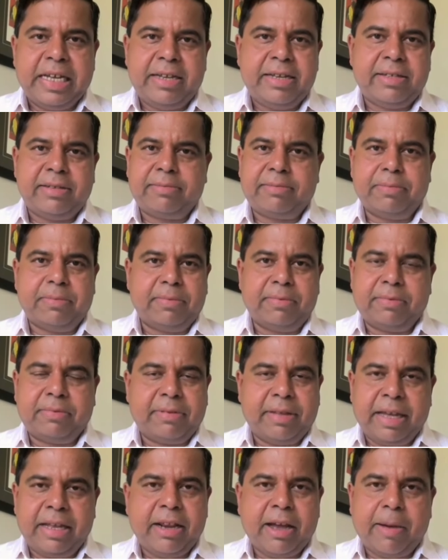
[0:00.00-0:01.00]
It is
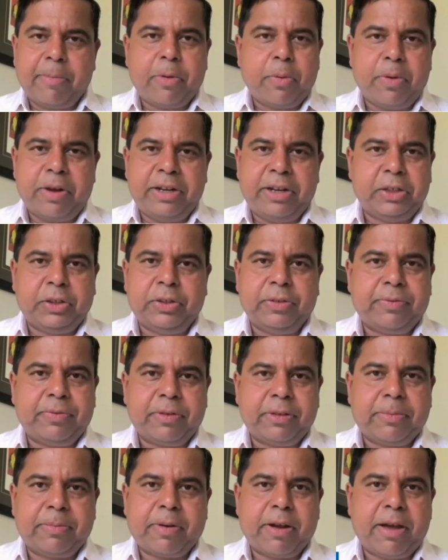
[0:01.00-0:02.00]
the number one issue
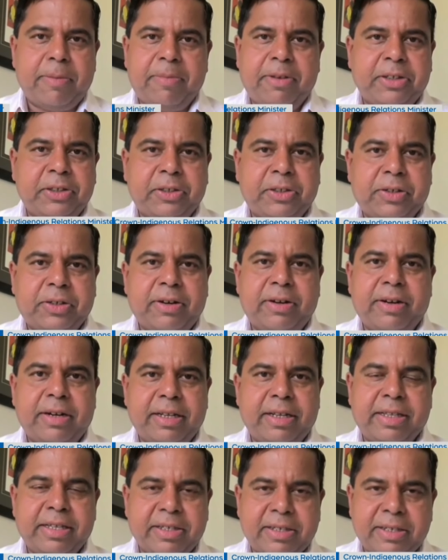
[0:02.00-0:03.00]
for the Prime
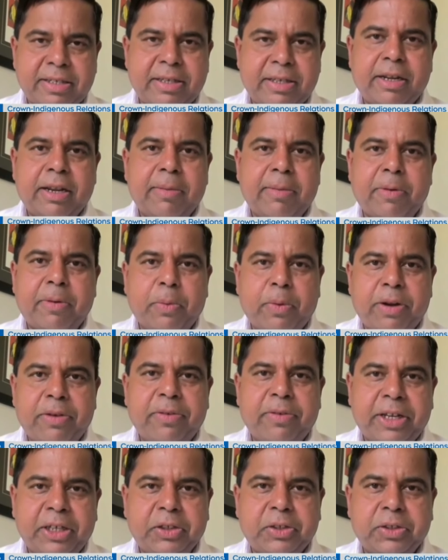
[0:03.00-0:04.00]
Minister. This is the number
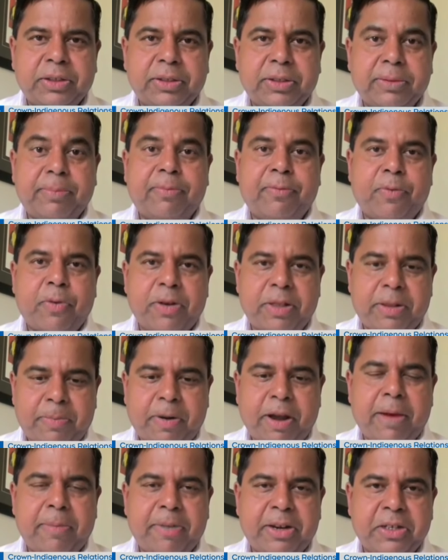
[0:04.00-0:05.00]
one relationship for the
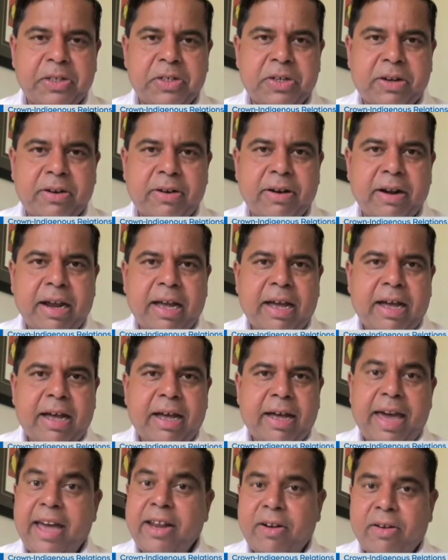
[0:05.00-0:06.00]
Prime Minister
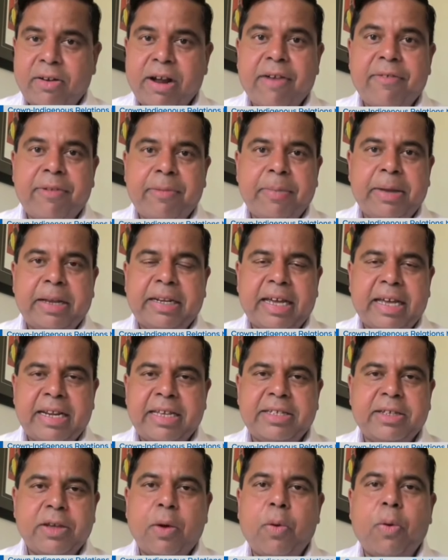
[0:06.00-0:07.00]
and our government, and
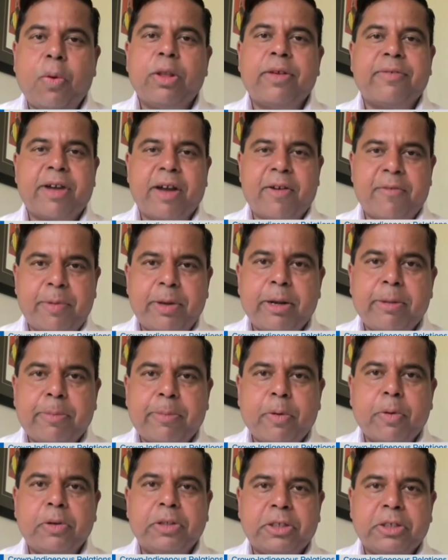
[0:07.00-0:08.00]
it's a whole of government
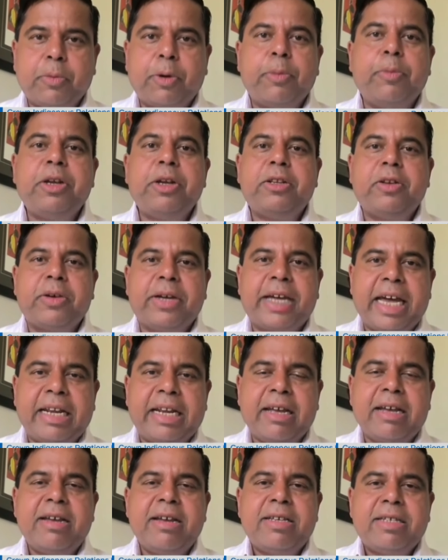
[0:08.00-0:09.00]
approach. So when we look
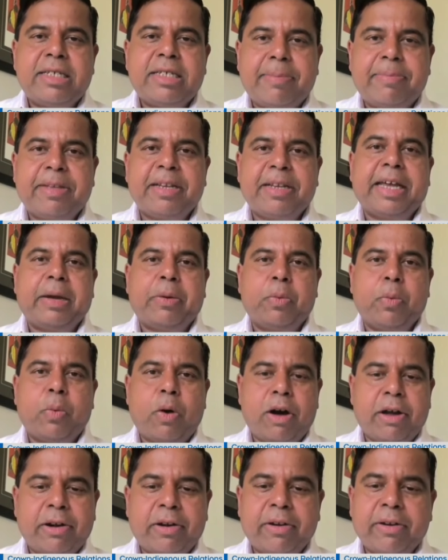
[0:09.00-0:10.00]
at something like
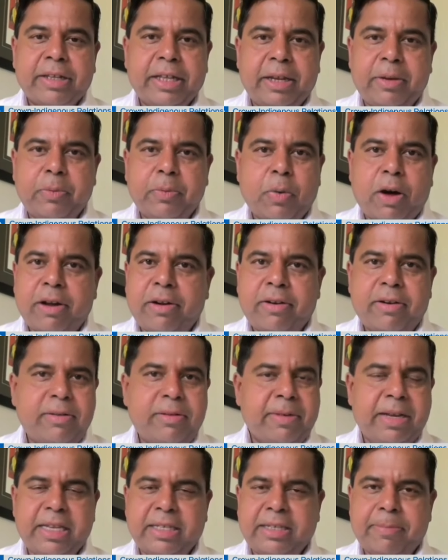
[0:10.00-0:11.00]
water, clean
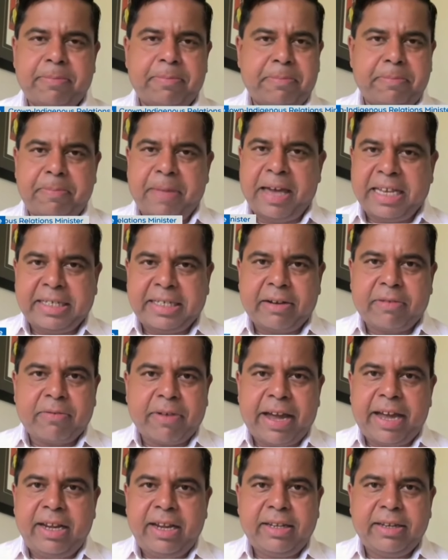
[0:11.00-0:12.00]
water, it's a basic
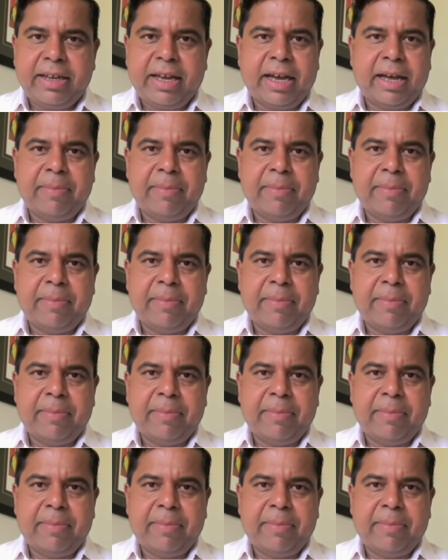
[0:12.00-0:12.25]
right.